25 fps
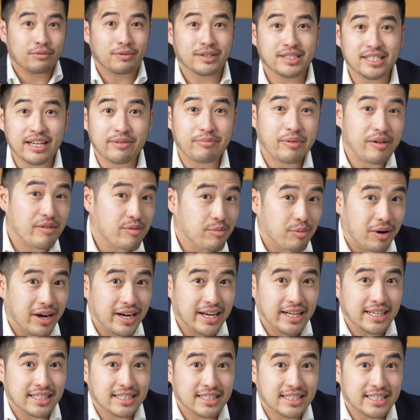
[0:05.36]
What's up,
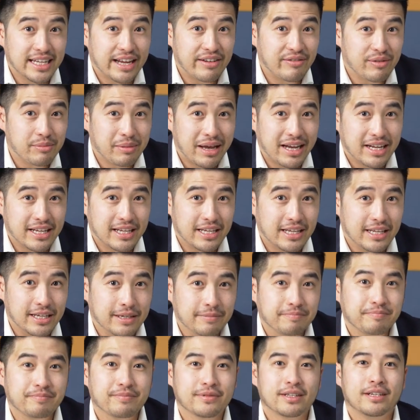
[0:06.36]
everybody? It's Davie Mach
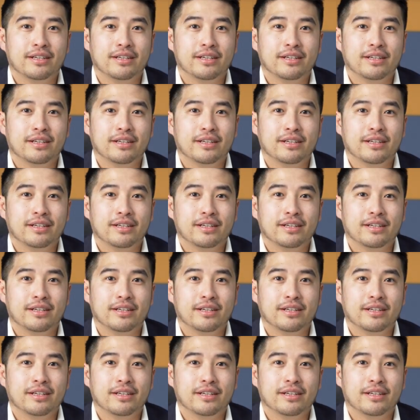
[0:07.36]
here.